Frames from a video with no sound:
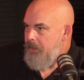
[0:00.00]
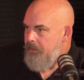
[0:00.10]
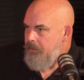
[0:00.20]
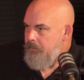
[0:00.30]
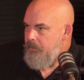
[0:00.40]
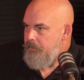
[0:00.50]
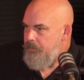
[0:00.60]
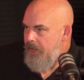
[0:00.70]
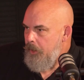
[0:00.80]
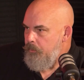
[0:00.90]

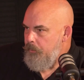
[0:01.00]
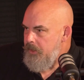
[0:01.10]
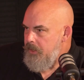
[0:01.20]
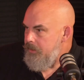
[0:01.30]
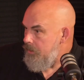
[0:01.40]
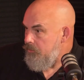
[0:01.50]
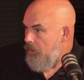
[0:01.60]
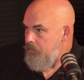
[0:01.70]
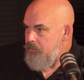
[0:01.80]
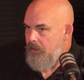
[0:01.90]
the help that we needed in a
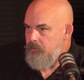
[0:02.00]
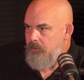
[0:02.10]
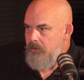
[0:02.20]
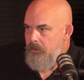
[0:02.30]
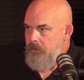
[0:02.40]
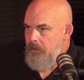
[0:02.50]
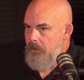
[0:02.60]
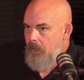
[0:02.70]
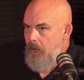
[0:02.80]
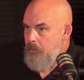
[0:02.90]
timely fashion.
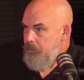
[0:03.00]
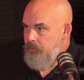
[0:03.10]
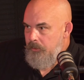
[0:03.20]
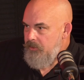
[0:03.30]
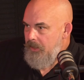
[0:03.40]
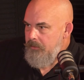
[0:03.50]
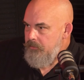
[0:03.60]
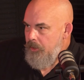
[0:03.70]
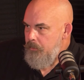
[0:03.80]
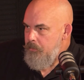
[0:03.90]
And we do exactly the
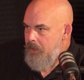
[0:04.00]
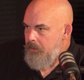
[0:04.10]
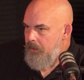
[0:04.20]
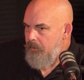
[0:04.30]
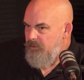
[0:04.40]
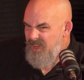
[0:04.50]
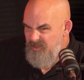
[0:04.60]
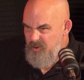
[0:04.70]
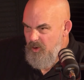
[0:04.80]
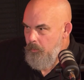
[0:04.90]
same with mental health,
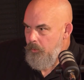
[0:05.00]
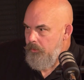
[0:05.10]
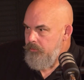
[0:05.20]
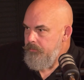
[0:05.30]
if not worse.